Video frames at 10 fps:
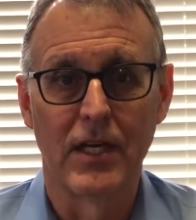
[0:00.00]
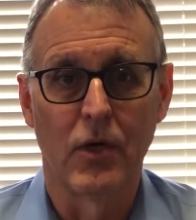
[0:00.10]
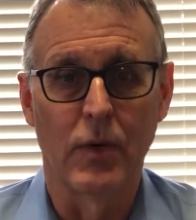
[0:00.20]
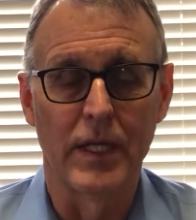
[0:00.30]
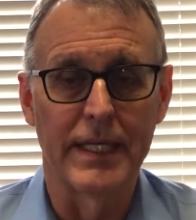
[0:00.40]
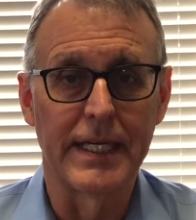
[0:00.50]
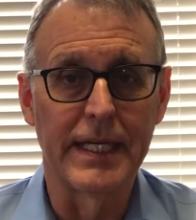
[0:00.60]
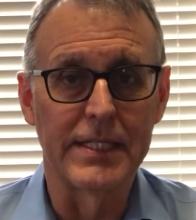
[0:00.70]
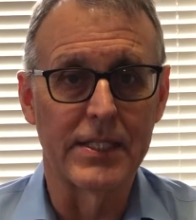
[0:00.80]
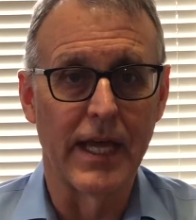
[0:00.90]
well, it
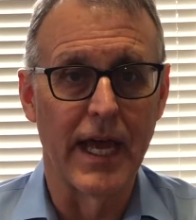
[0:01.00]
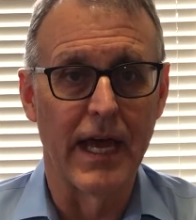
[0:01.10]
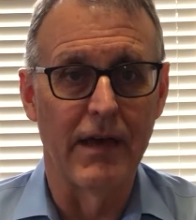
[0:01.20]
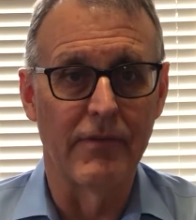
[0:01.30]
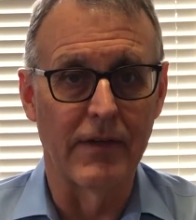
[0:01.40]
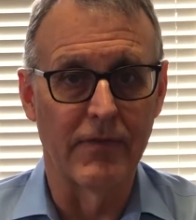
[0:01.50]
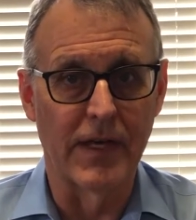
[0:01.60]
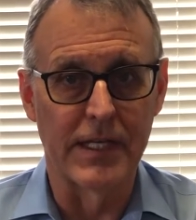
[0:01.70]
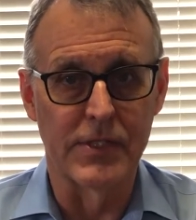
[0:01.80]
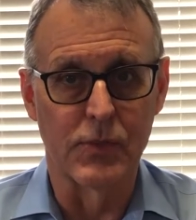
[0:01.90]
needs to have a
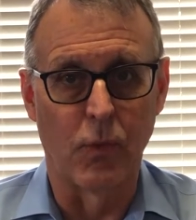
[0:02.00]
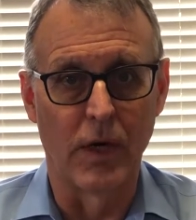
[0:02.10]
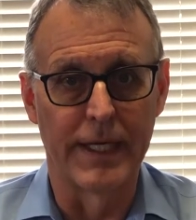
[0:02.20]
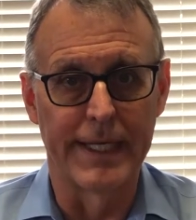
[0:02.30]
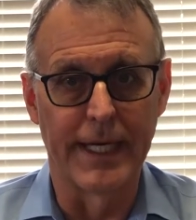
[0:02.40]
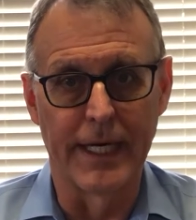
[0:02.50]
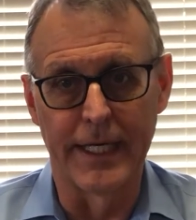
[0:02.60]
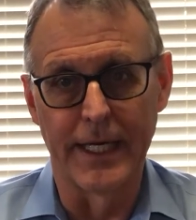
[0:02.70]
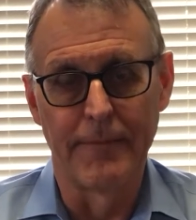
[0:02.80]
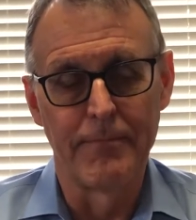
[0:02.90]
phase one
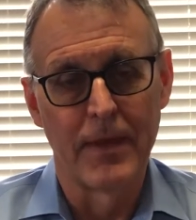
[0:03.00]
done.